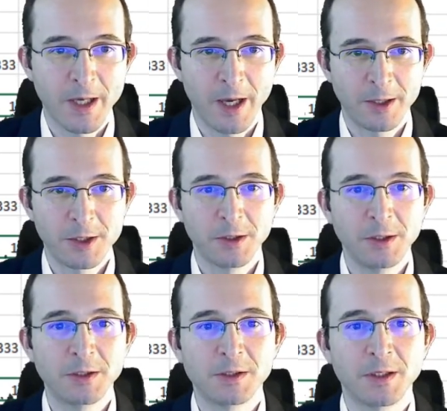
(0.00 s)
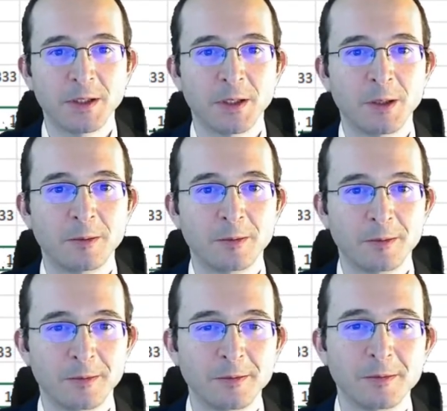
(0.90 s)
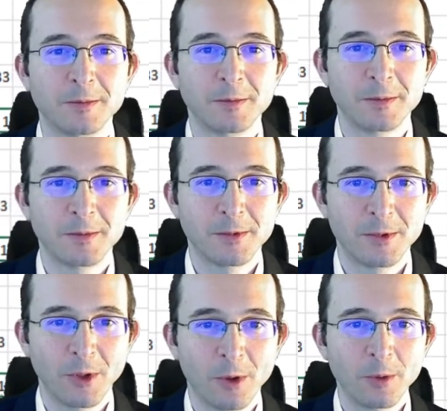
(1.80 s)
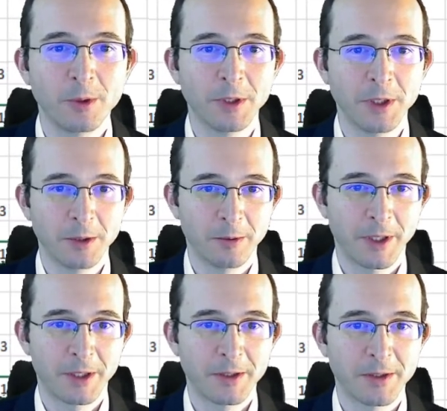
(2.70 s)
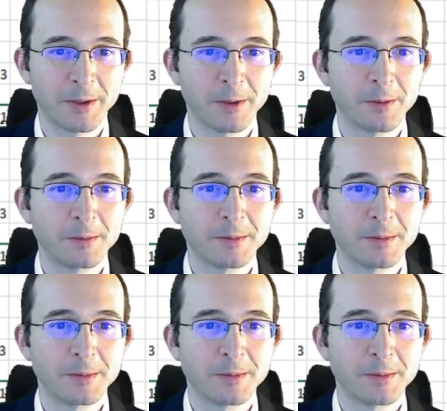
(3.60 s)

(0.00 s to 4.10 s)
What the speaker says: actually still totally correct, though?